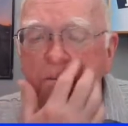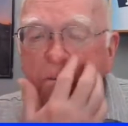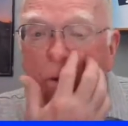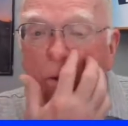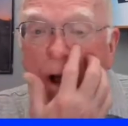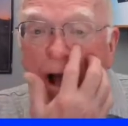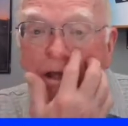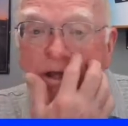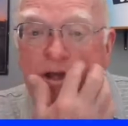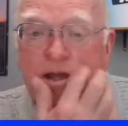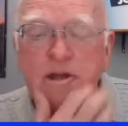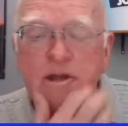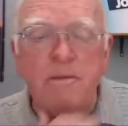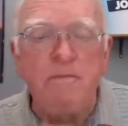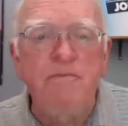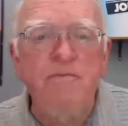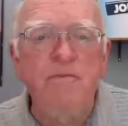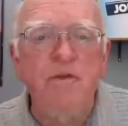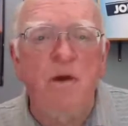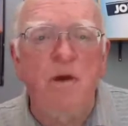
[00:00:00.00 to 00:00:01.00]

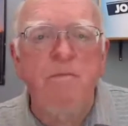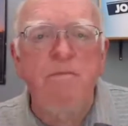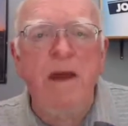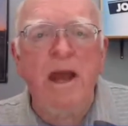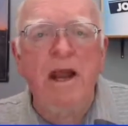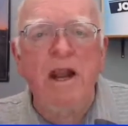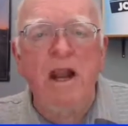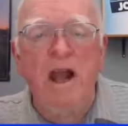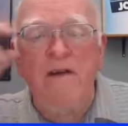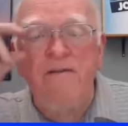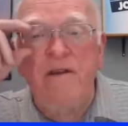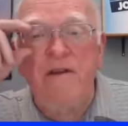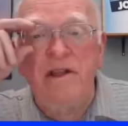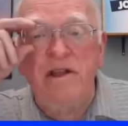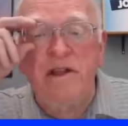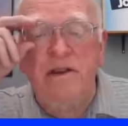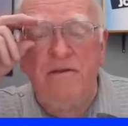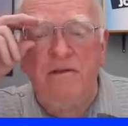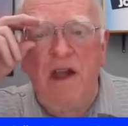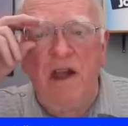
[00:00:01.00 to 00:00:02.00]
the big
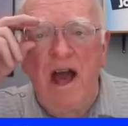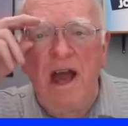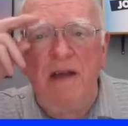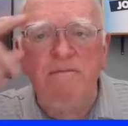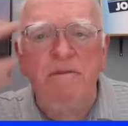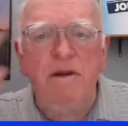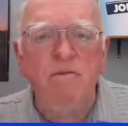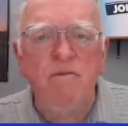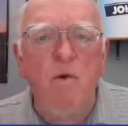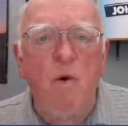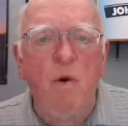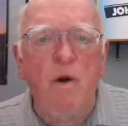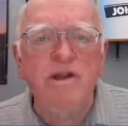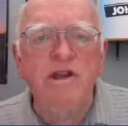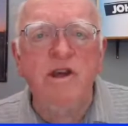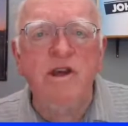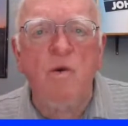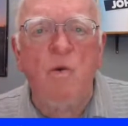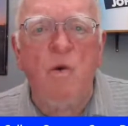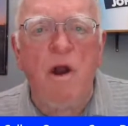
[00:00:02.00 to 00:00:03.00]
offensive lineman. What's
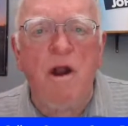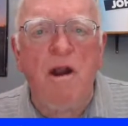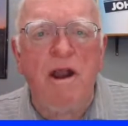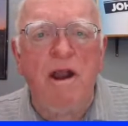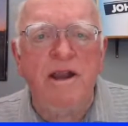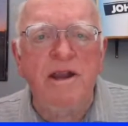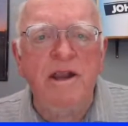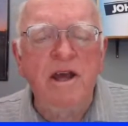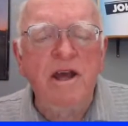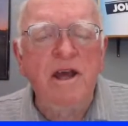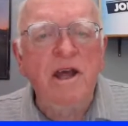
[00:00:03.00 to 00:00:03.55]
he wearing?